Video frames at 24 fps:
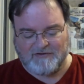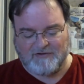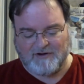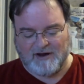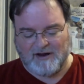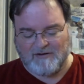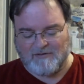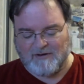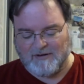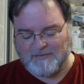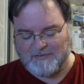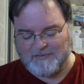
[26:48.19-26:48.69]

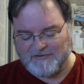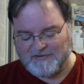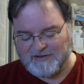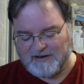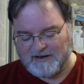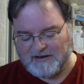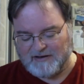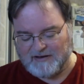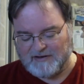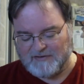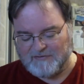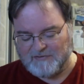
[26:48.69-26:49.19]
Trade
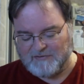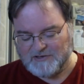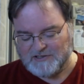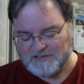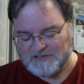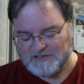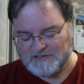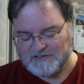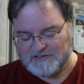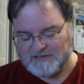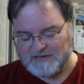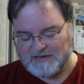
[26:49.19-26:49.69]
Representative, which
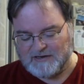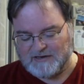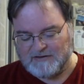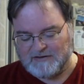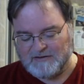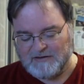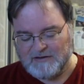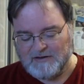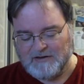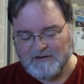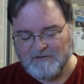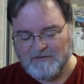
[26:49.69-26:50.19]
is
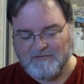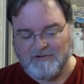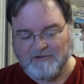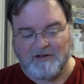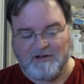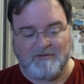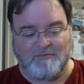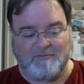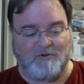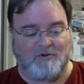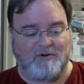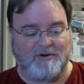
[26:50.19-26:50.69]

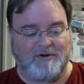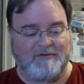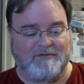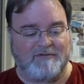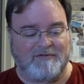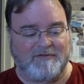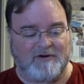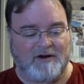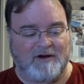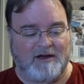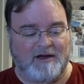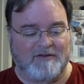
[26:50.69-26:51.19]
real important
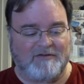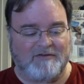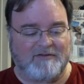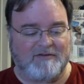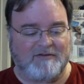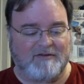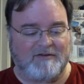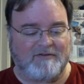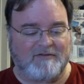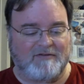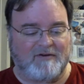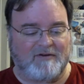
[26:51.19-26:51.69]
for
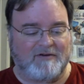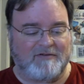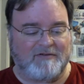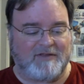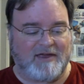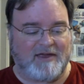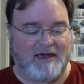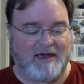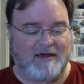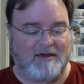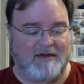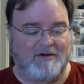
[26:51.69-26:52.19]
us as far as
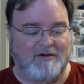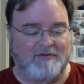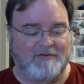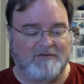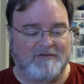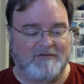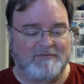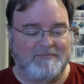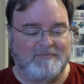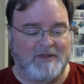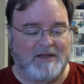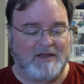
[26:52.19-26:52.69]
that
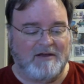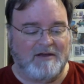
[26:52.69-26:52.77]
goes.